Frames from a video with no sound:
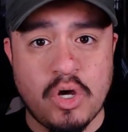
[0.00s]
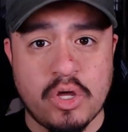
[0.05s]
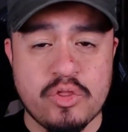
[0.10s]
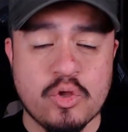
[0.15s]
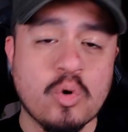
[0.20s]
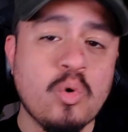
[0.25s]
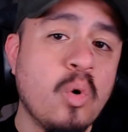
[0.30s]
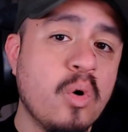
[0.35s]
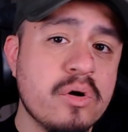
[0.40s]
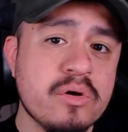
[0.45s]
on
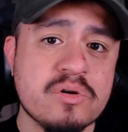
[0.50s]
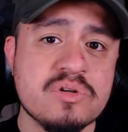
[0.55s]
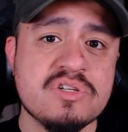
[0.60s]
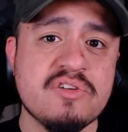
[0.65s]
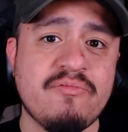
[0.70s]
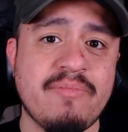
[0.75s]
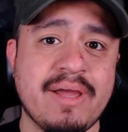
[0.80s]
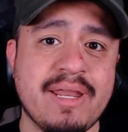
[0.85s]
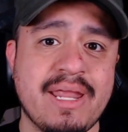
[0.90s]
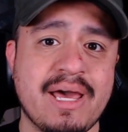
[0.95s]
the corners
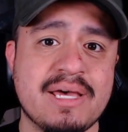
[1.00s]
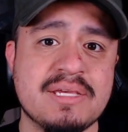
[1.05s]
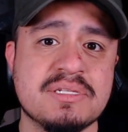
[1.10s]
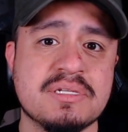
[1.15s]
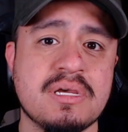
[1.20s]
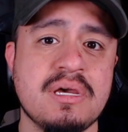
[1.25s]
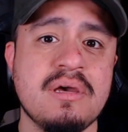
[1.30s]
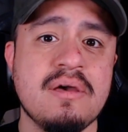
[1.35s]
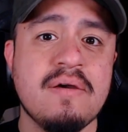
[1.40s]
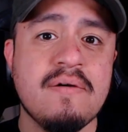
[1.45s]
of my
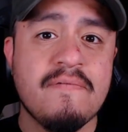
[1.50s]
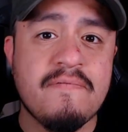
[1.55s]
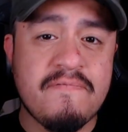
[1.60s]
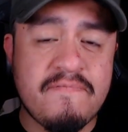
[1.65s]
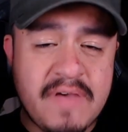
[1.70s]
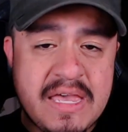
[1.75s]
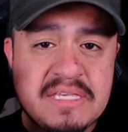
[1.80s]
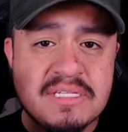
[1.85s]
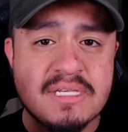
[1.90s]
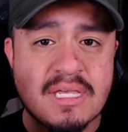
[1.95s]
desk
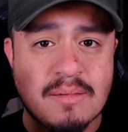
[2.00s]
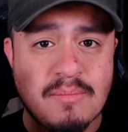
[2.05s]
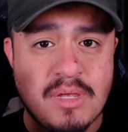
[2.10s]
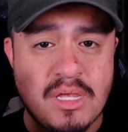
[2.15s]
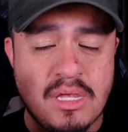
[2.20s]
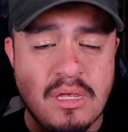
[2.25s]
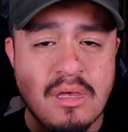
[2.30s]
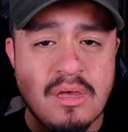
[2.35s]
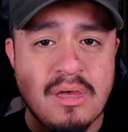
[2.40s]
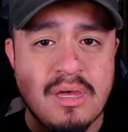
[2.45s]
facing
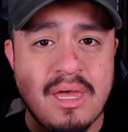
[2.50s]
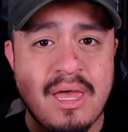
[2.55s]
me,